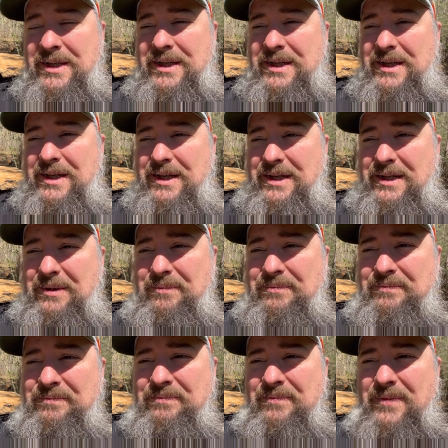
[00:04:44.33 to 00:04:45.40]

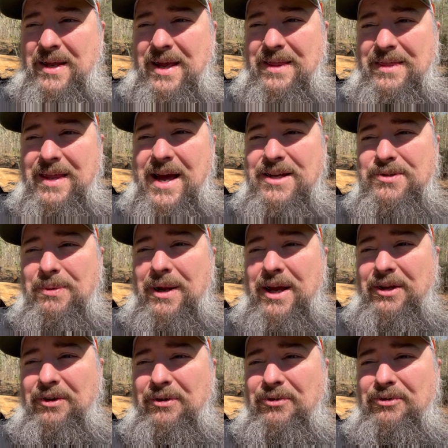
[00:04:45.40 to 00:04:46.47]
And that's what I
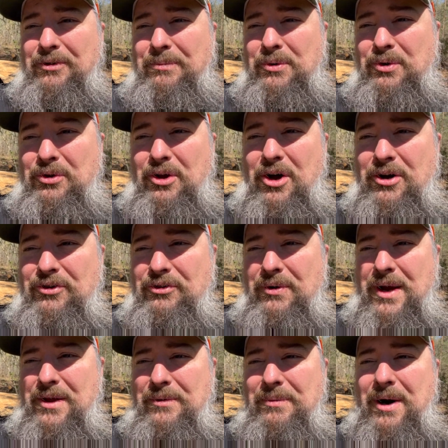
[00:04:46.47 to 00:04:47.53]
use to pull logs
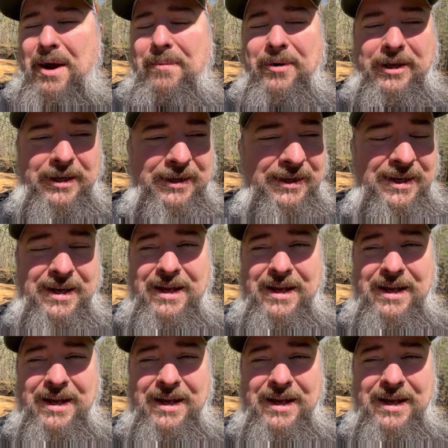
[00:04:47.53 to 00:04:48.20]
around the property.